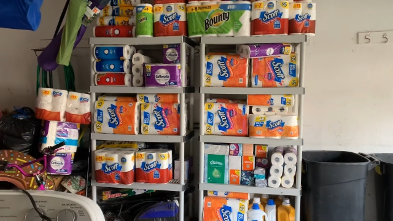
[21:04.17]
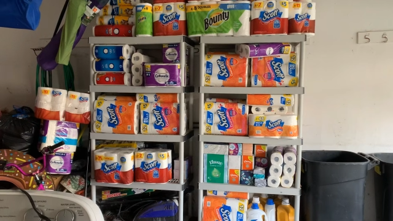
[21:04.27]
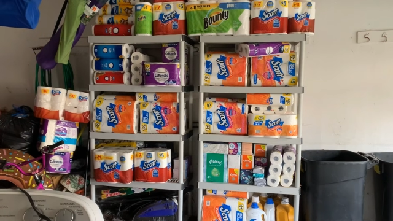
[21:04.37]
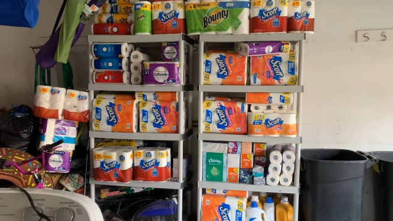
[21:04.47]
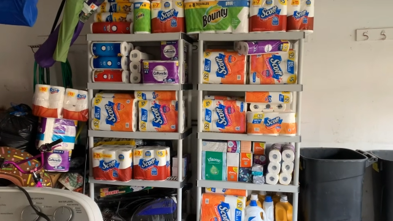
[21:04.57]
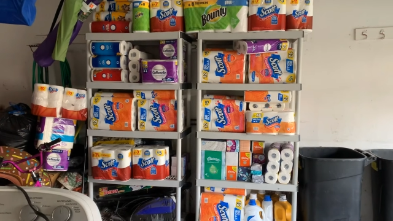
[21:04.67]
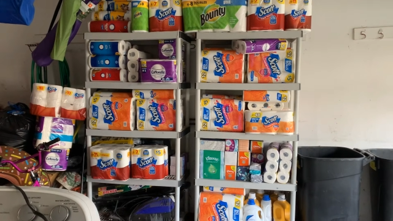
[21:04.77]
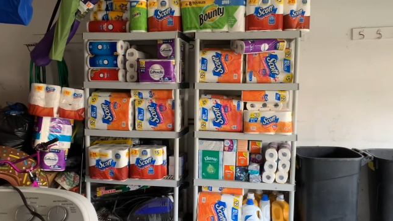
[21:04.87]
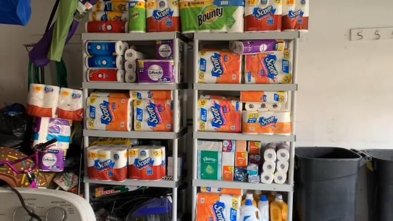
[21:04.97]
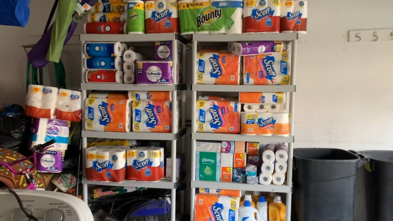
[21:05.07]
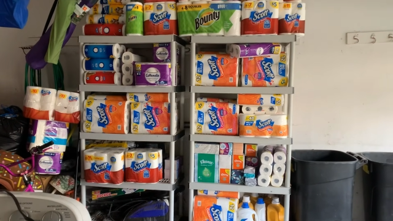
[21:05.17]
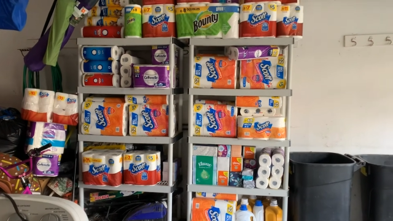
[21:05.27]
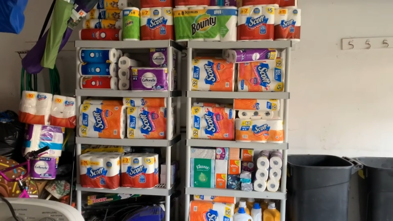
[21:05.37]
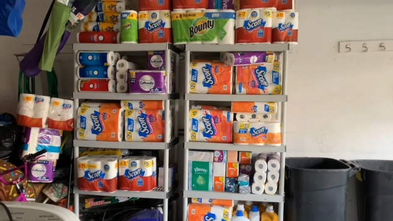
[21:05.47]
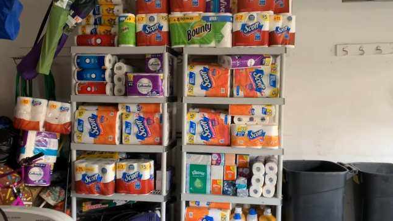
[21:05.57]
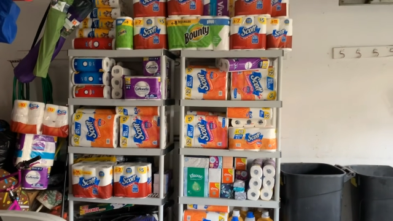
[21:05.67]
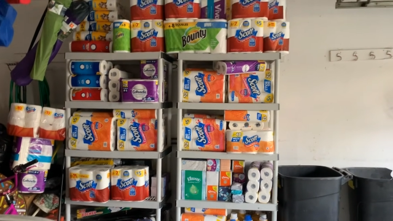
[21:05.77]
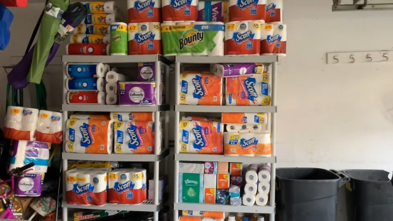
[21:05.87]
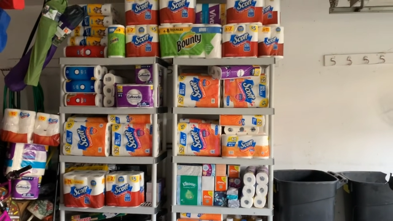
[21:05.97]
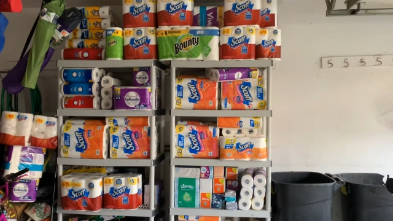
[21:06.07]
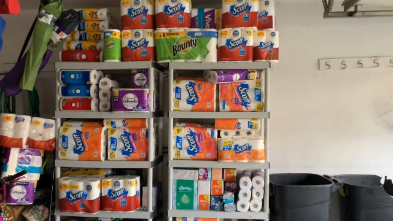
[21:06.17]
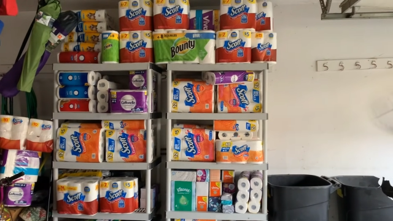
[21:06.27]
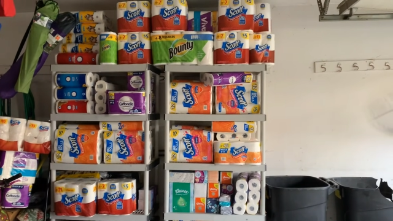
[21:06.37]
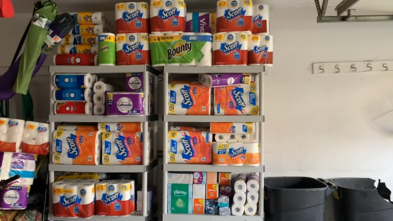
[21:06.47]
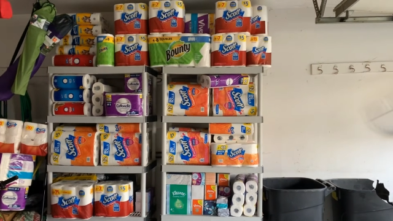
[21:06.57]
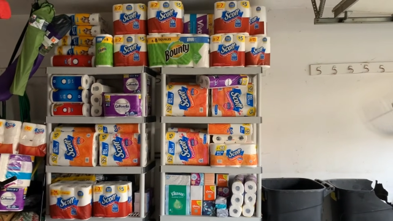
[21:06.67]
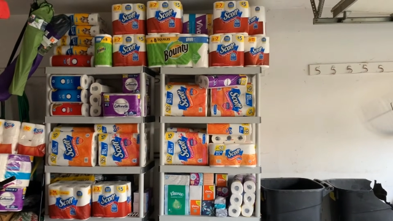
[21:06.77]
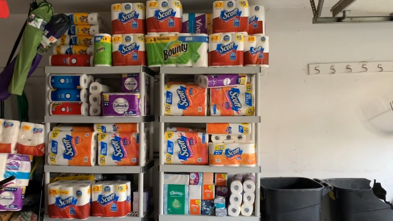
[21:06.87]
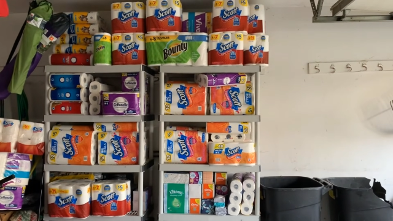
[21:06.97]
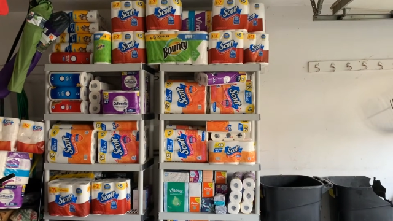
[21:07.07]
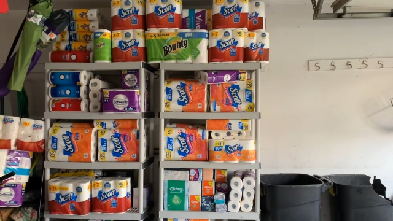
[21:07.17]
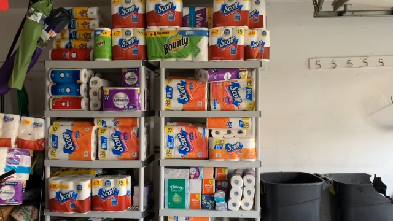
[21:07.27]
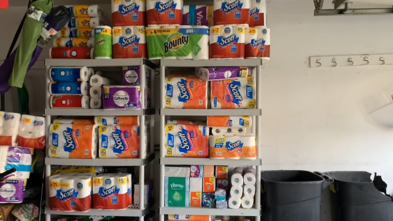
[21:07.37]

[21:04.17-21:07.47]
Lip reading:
(no speaker visible)